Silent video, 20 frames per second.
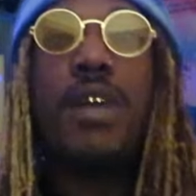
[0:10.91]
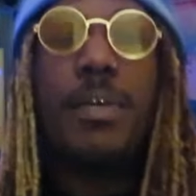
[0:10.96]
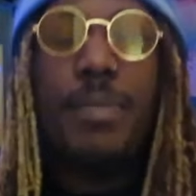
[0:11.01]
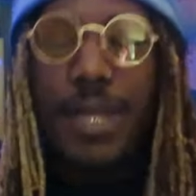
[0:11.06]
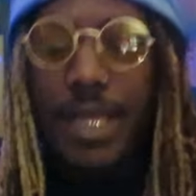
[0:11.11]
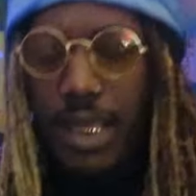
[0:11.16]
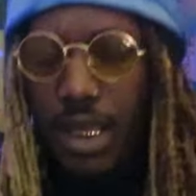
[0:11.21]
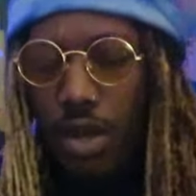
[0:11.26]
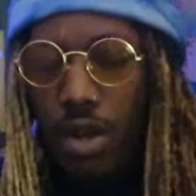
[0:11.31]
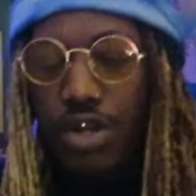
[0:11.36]

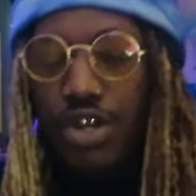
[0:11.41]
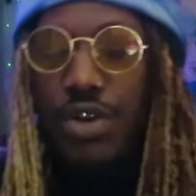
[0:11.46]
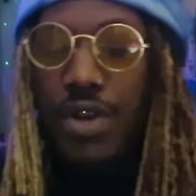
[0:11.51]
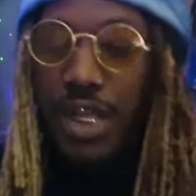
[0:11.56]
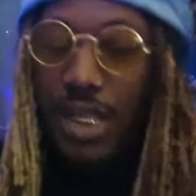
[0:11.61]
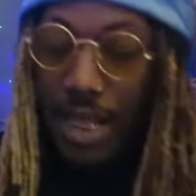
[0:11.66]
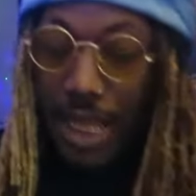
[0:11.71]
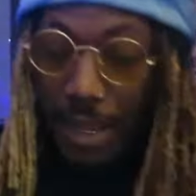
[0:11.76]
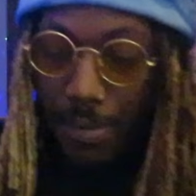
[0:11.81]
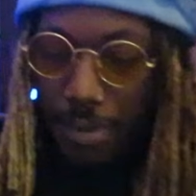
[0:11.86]
up and also
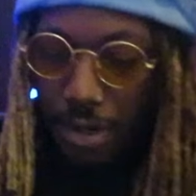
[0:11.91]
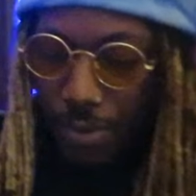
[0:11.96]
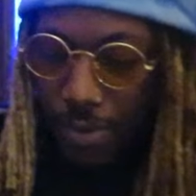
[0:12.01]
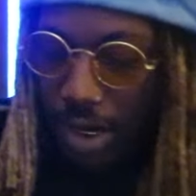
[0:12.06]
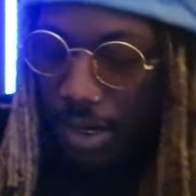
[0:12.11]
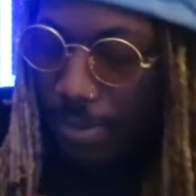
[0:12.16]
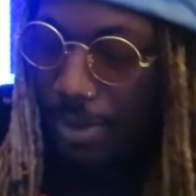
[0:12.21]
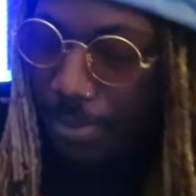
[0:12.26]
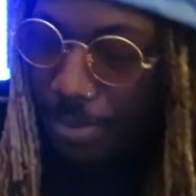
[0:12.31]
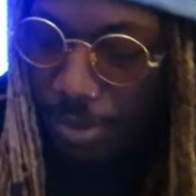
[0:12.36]
hit the like button
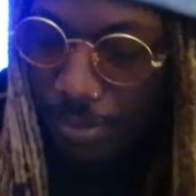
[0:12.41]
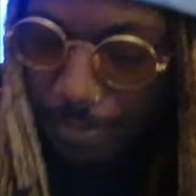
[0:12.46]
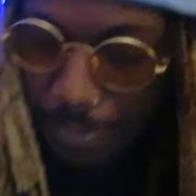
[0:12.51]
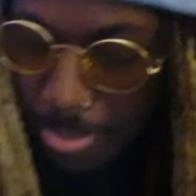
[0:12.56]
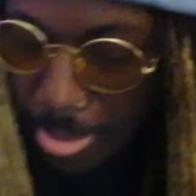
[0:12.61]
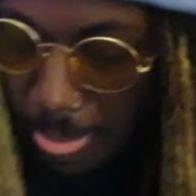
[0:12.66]
right away, bro.